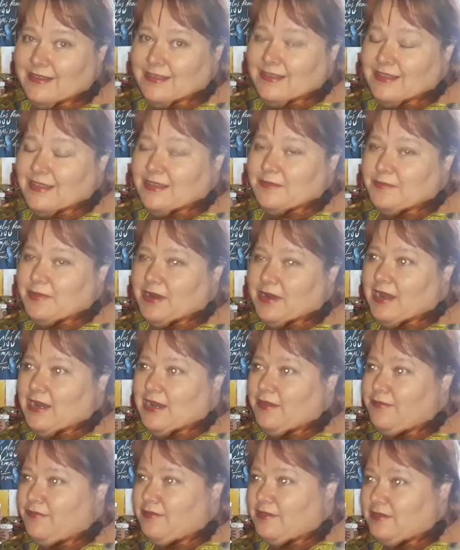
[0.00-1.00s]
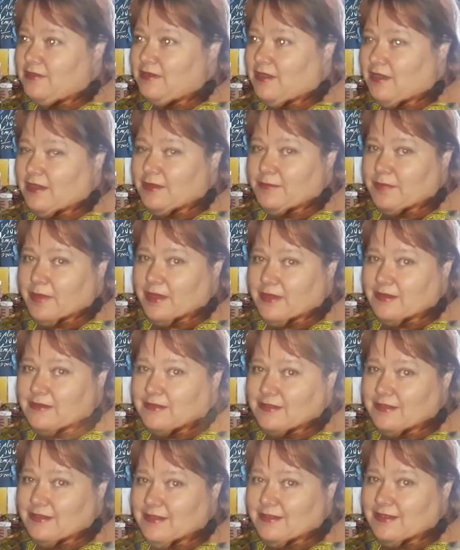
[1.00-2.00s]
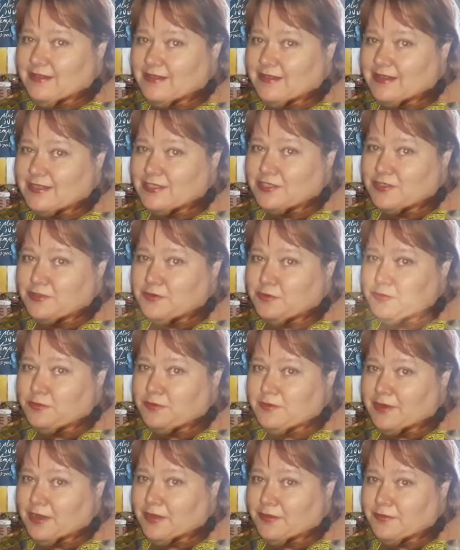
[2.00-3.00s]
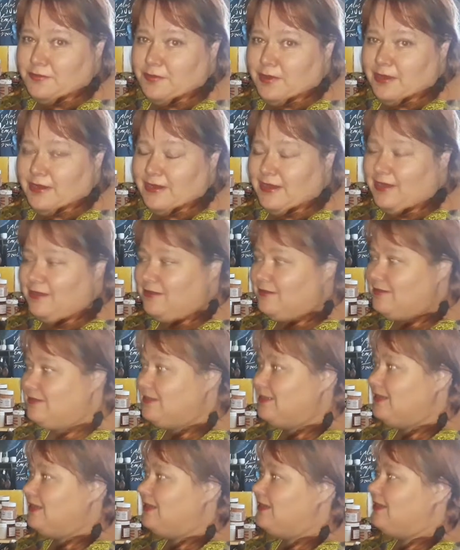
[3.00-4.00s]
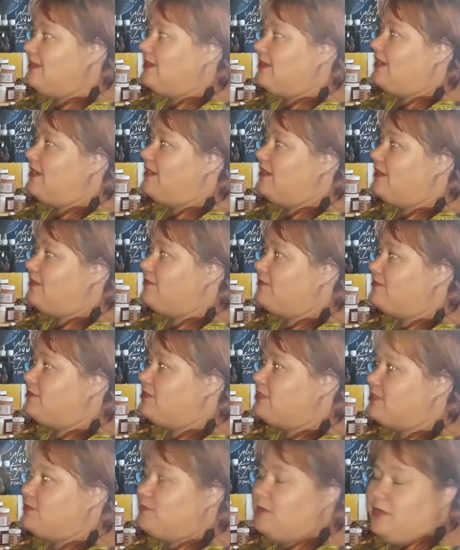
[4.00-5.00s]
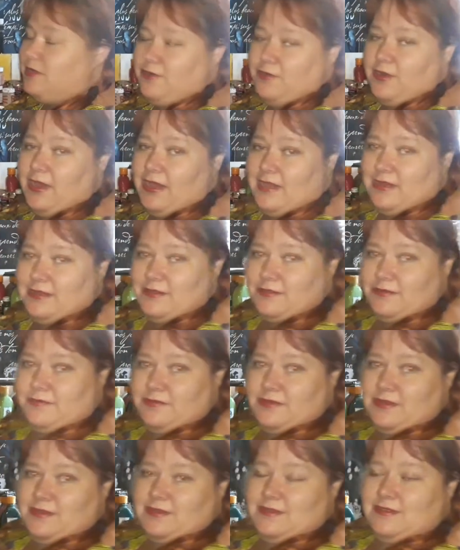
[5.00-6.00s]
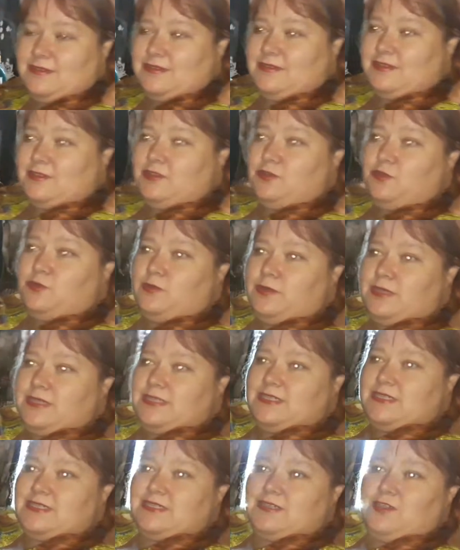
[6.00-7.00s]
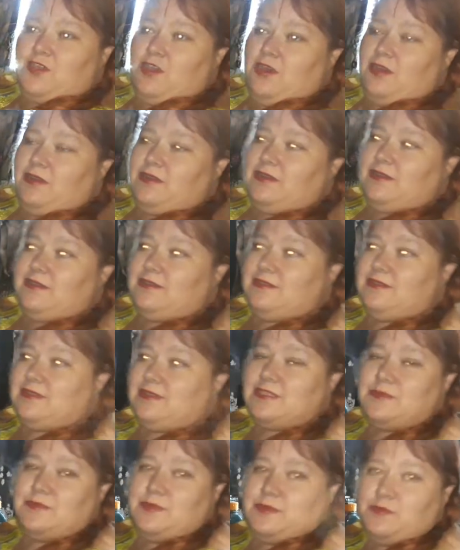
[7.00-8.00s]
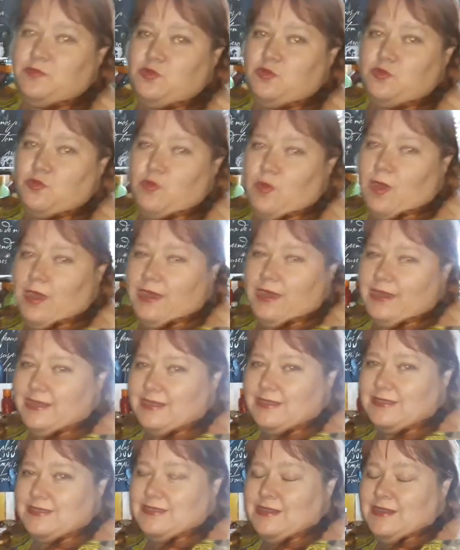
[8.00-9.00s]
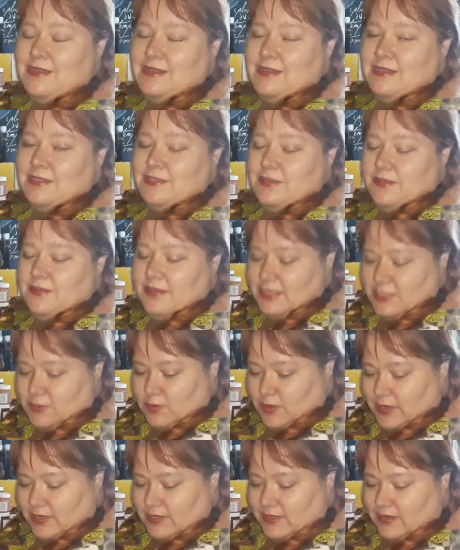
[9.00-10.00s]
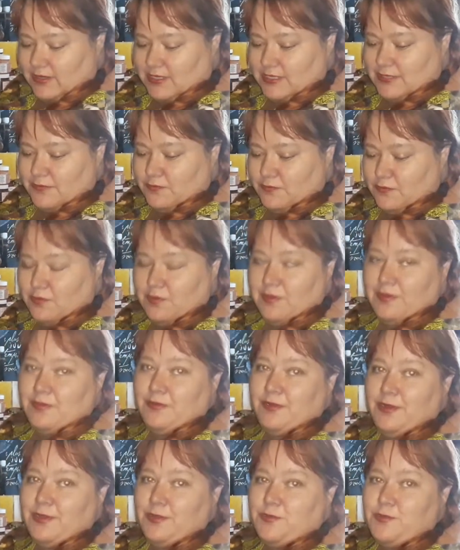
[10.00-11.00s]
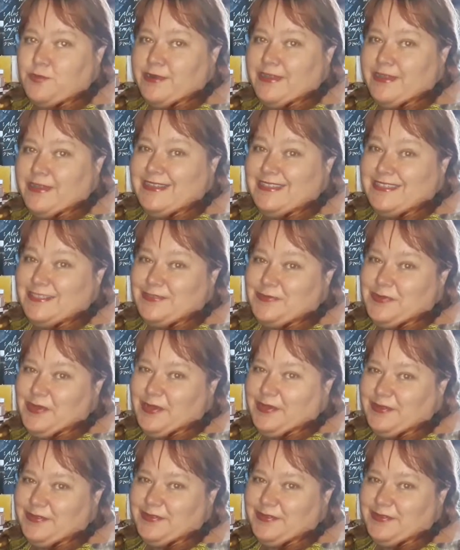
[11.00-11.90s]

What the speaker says: But I love the night painting, as you all know by now. I love just being creative, and the noise is gone and it's a bit more quiet. So that's quite nice for the recording as well.